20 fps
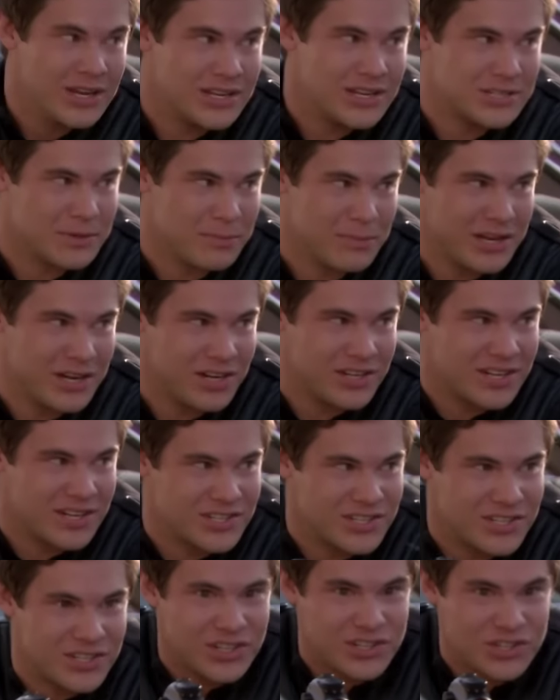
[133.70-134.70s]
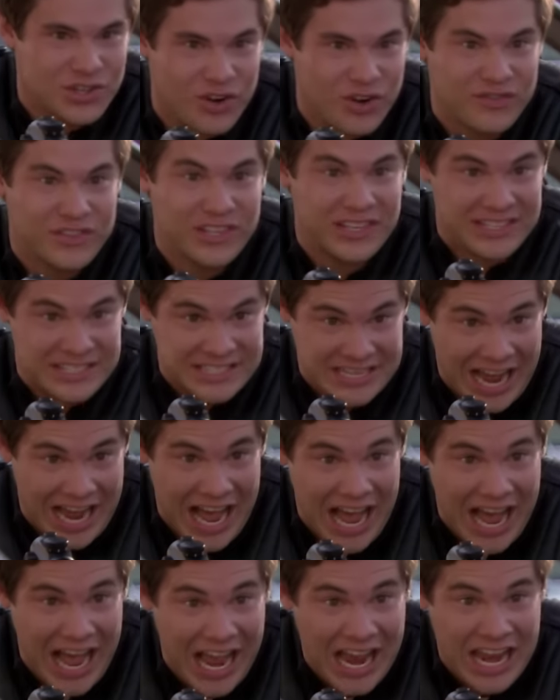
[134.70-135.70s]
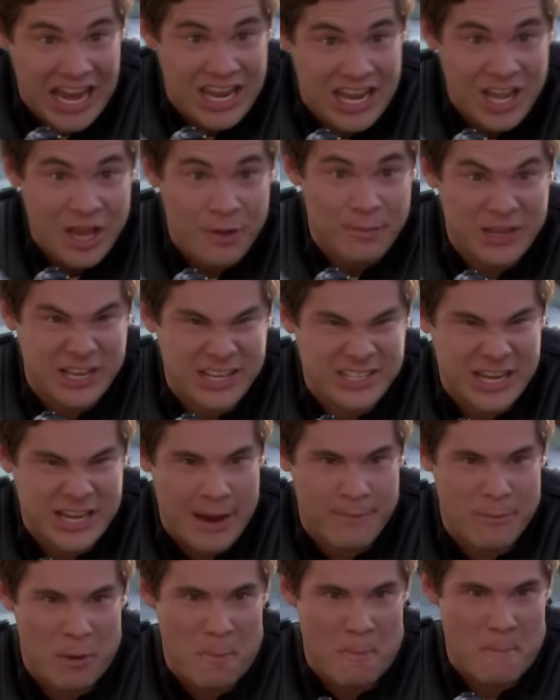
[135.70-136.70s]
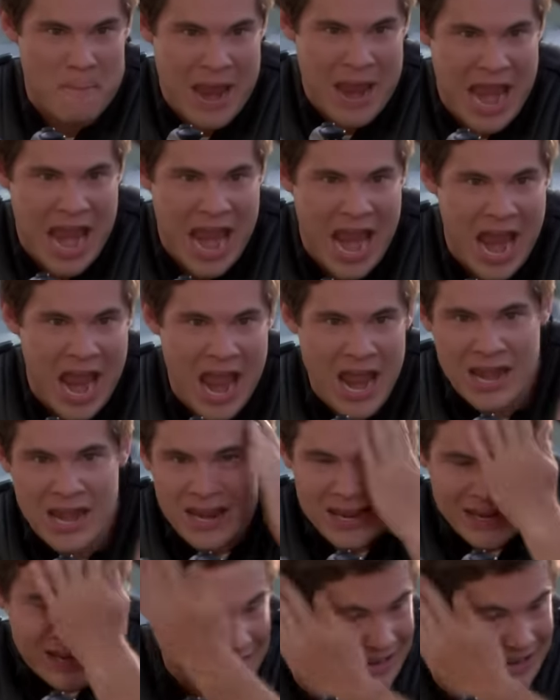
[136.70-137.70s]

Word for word: Doesn't mean it doesn't deserve to die because I'm a man.